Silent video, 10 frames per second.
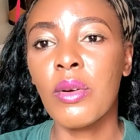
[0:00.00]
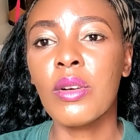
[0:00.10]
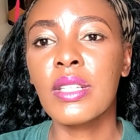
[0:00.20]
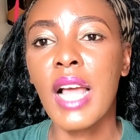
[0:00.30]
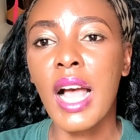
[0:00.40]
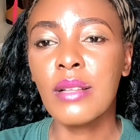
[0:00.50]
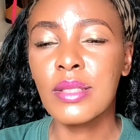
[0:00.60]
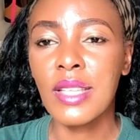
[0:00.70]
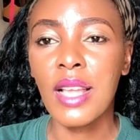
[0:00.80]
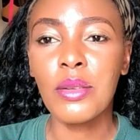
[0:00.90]
on how
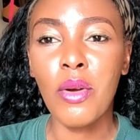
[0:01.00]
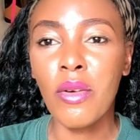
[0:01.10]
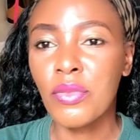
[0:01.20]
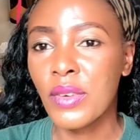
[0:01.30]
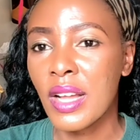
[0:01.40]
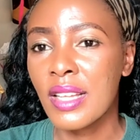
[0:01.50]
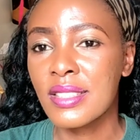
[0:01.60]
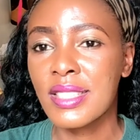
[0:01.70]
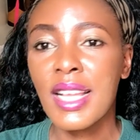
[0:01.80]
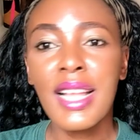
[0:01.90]
to get
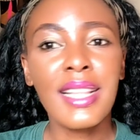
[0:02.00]
offers,